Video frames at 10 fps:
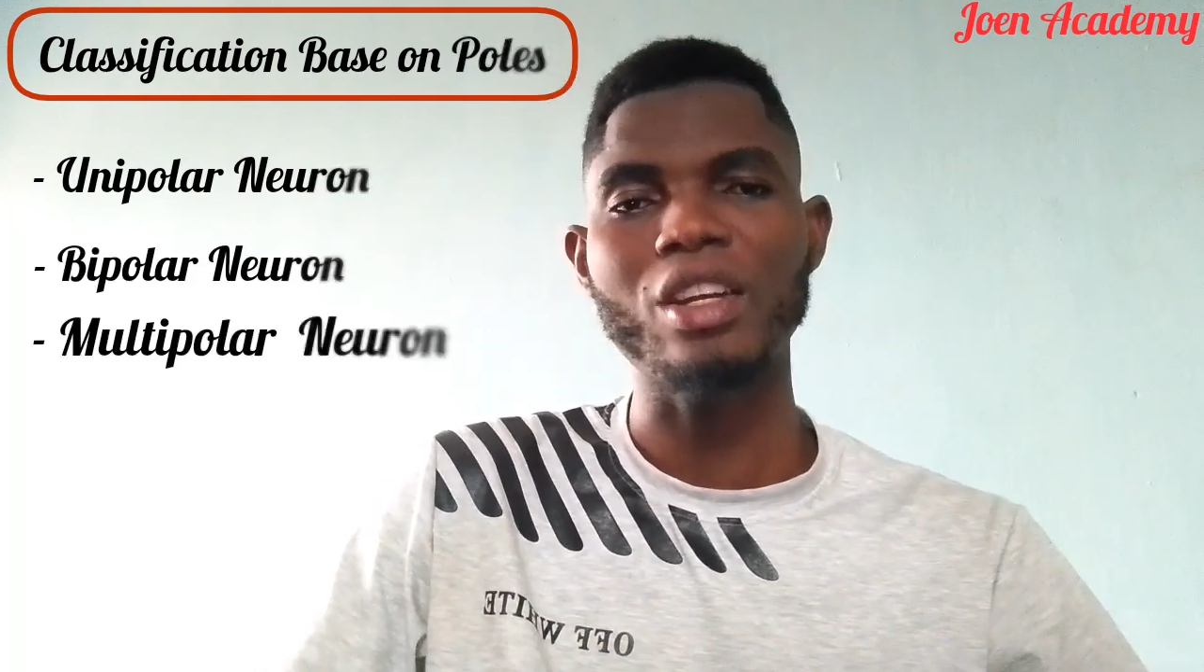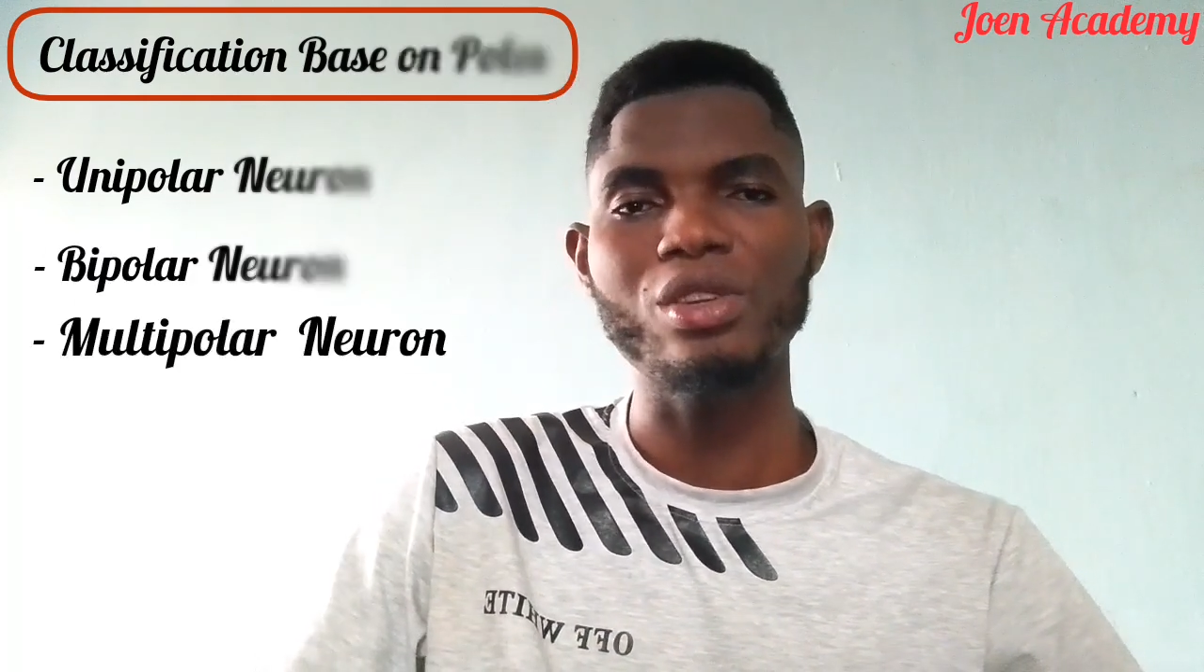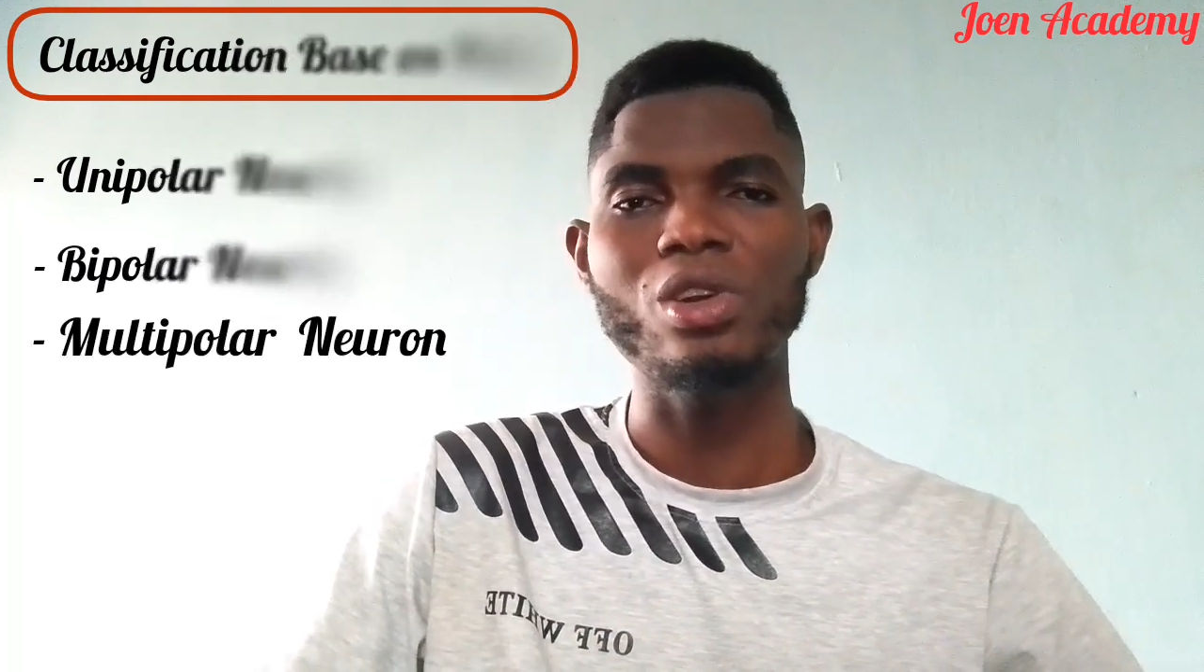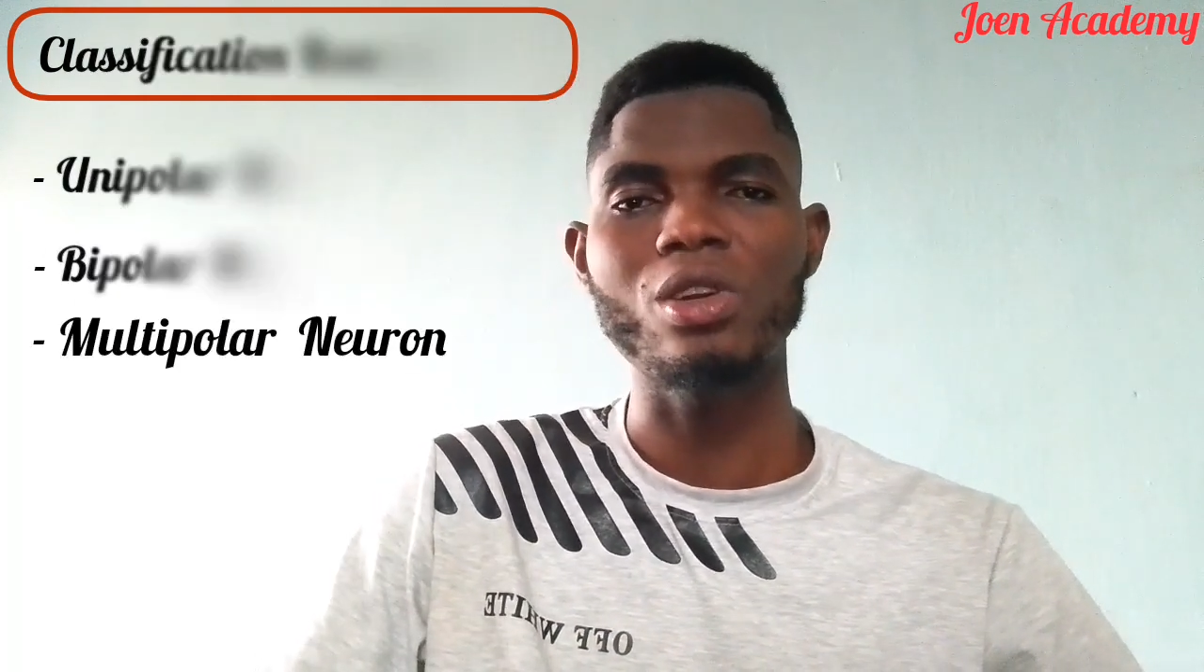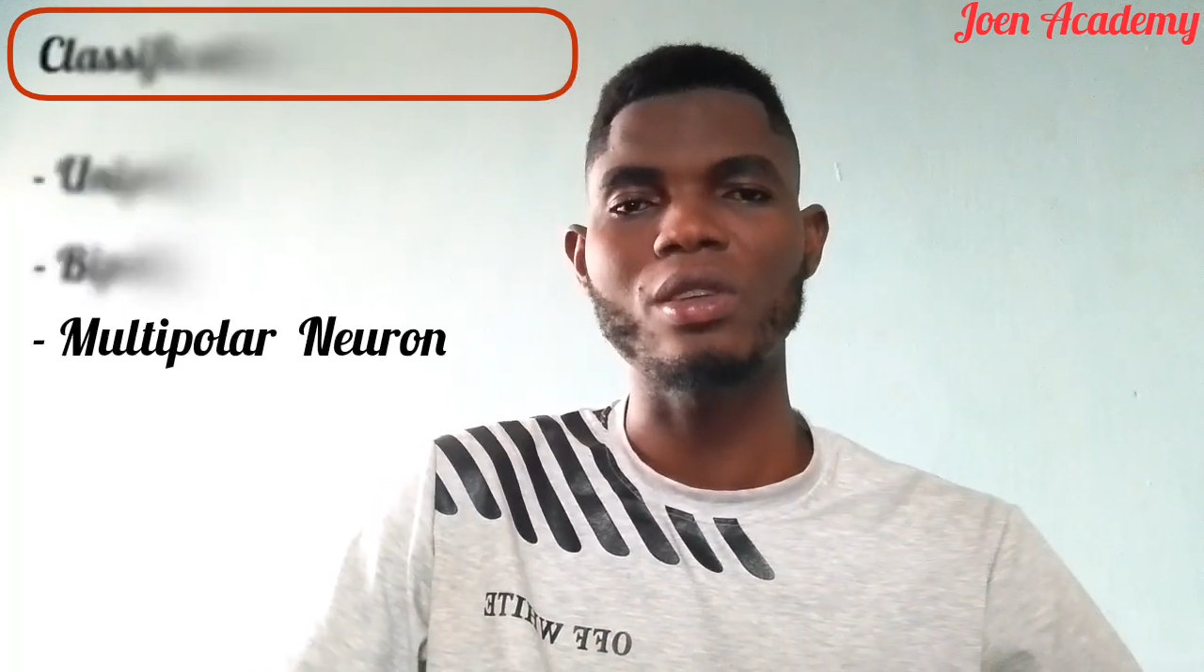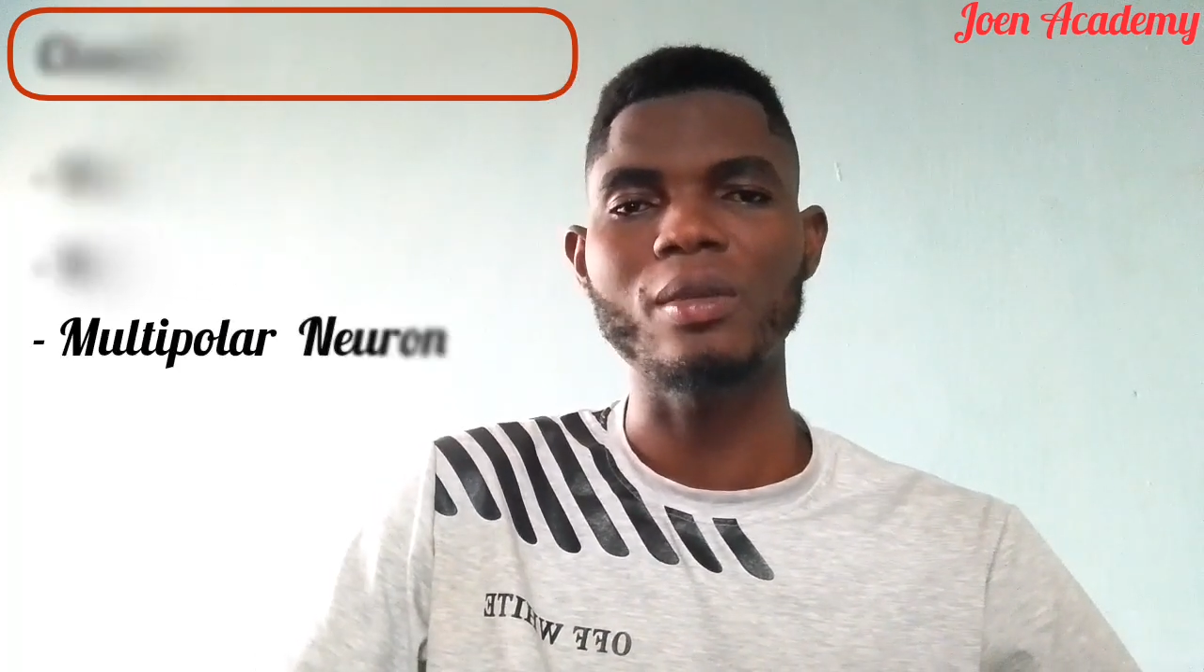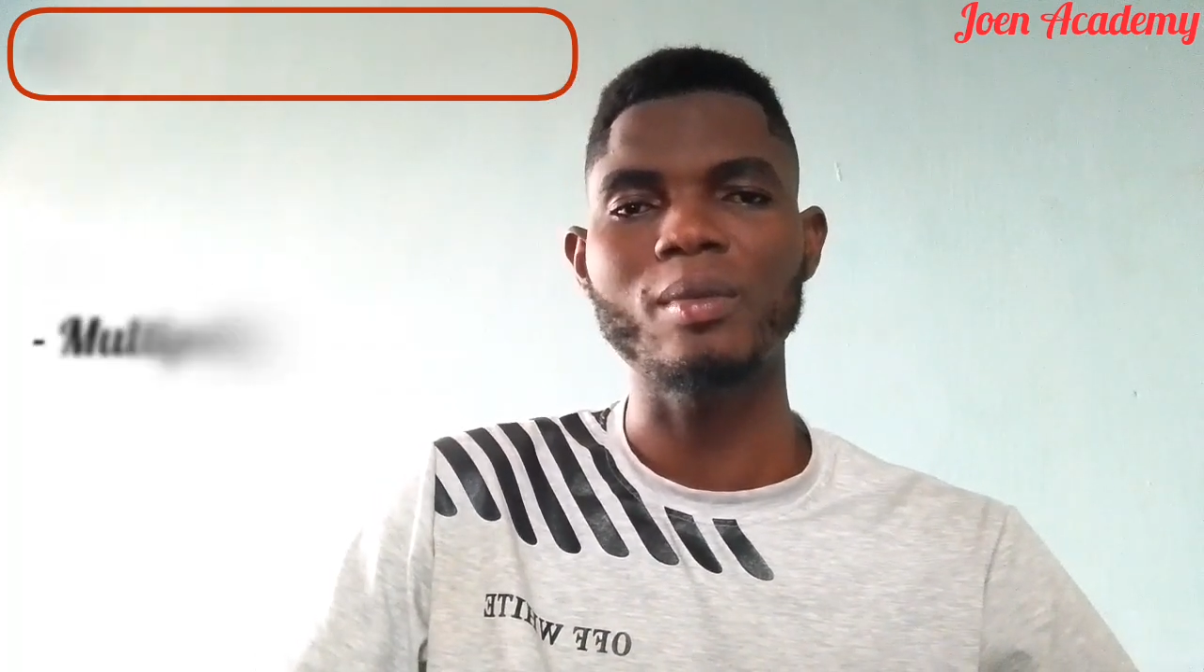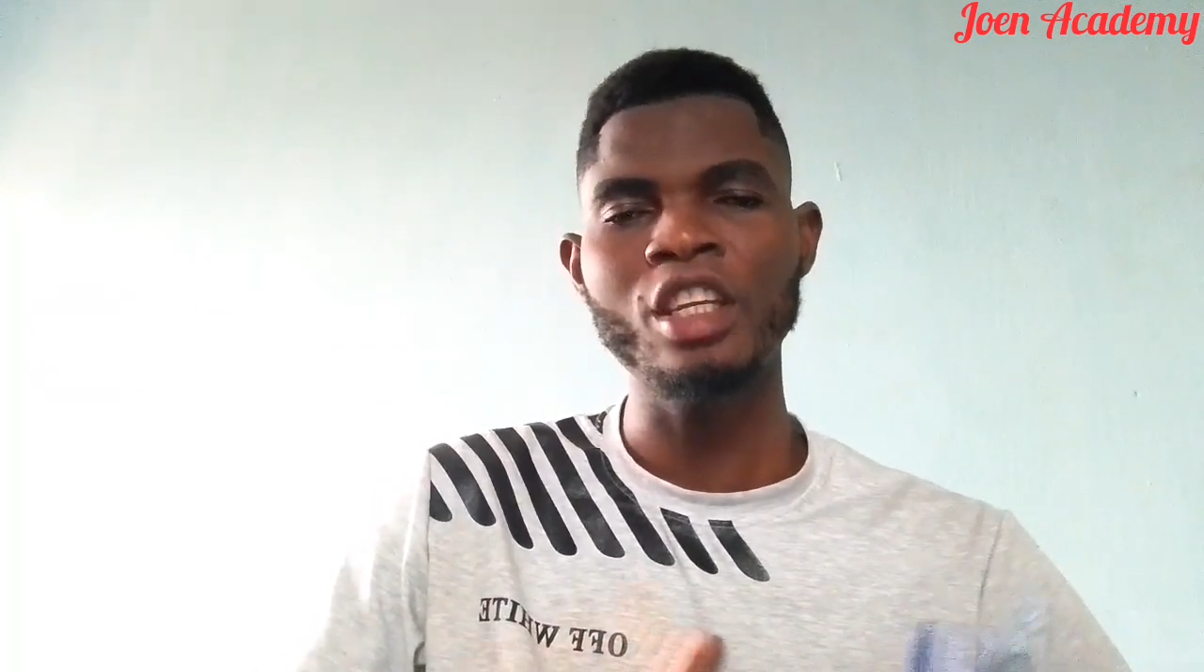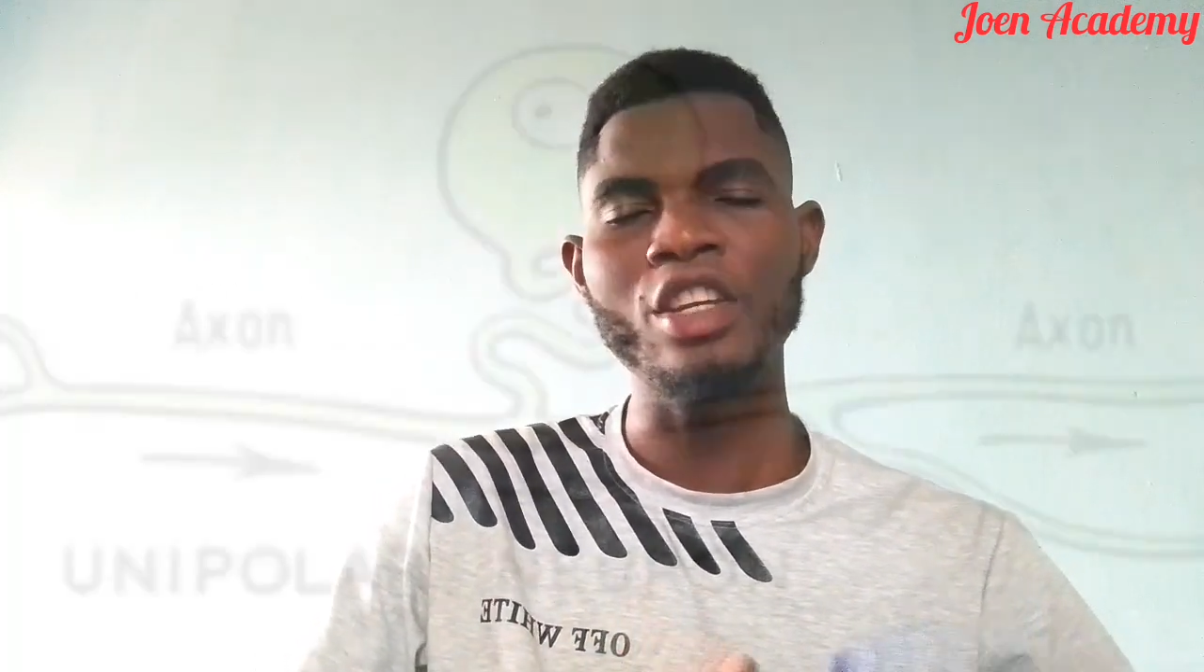neuron. The